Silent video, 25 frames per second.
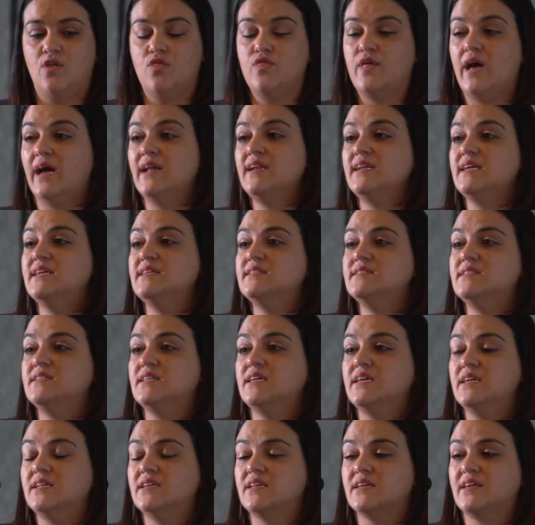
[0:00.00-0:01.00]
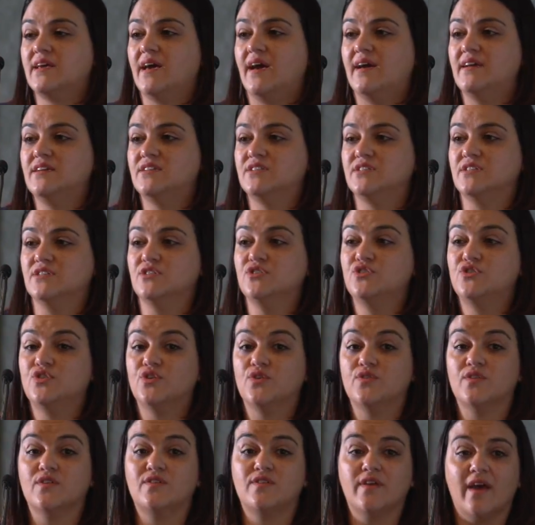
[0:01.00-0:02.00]
that is the indication
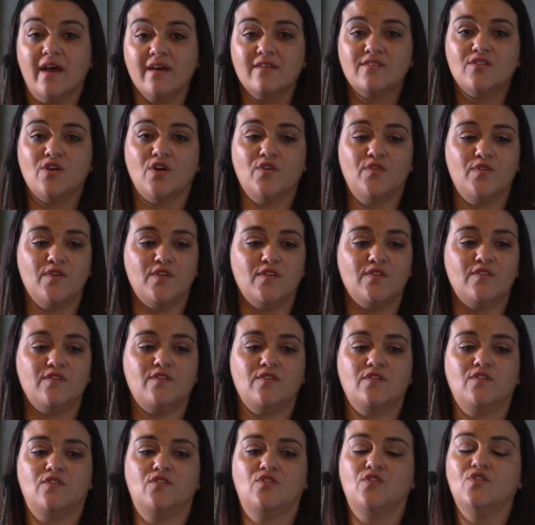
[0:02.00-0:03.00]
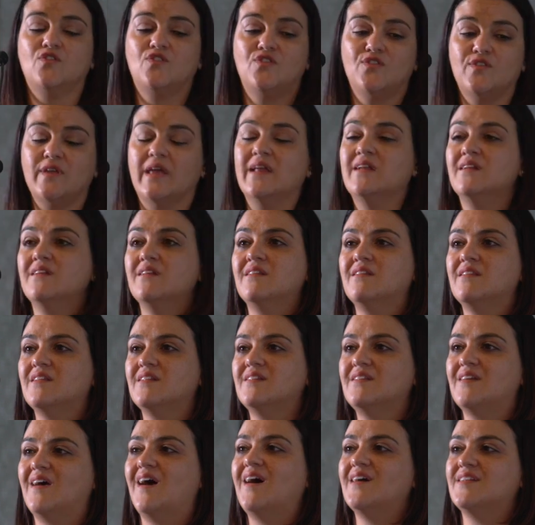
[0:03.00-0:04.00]
to the tax office to send the
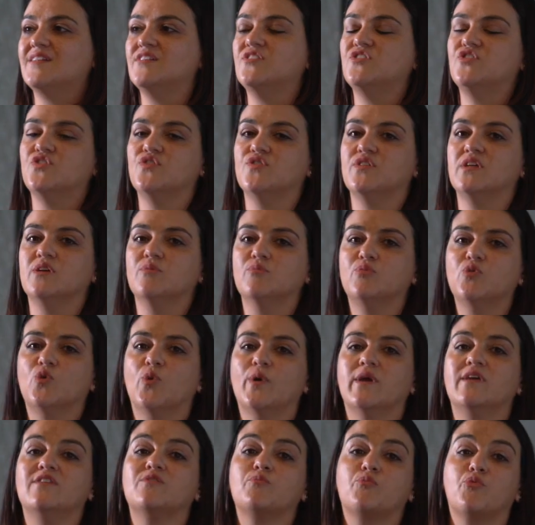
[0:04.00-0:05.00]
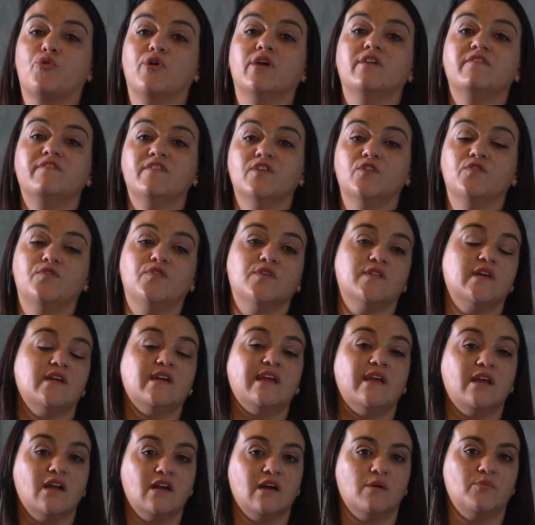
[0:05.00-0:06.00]
data to the employee's pre-fill for
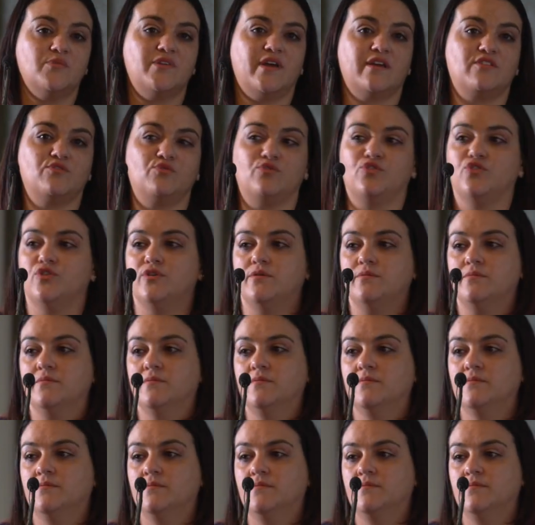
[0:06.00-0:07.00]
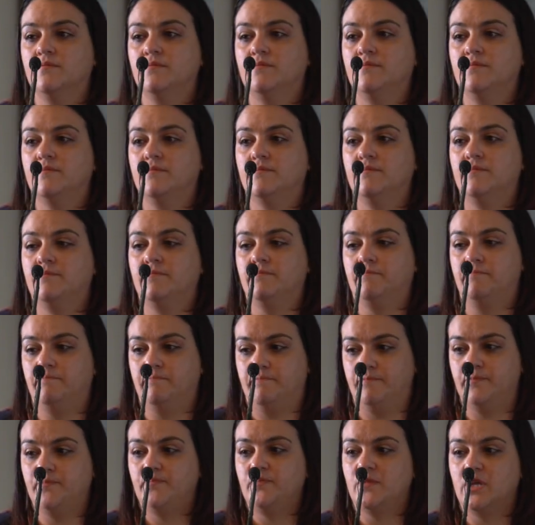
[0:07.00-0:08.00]
their income tax return.
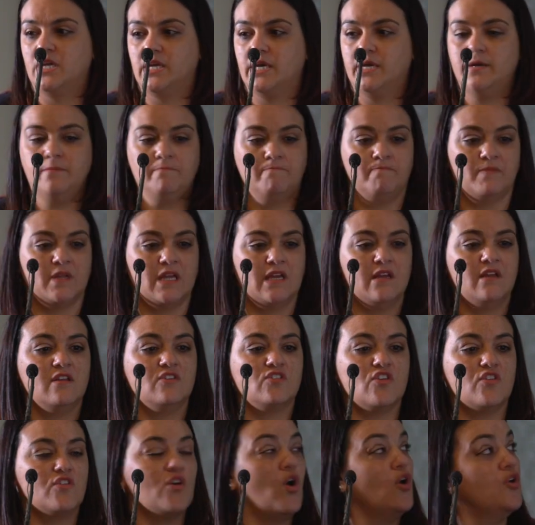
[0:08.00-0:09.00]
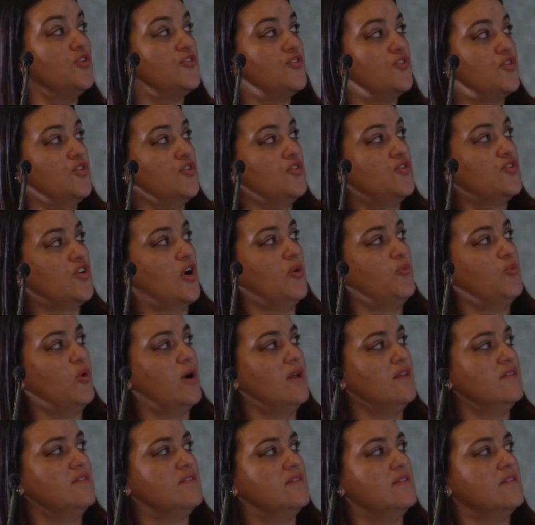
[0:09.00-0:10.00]
Okay, so those two top
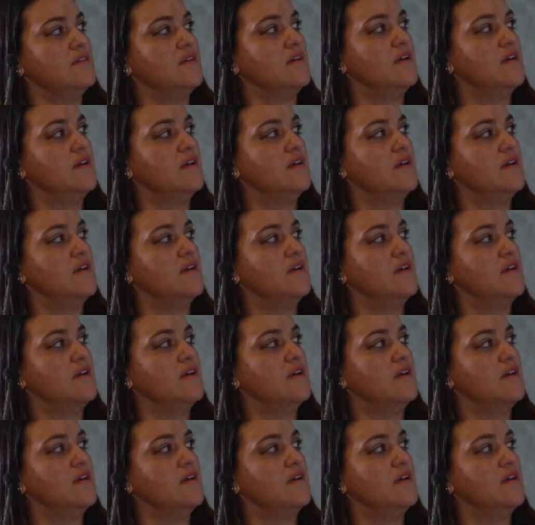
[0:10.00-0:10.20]
ones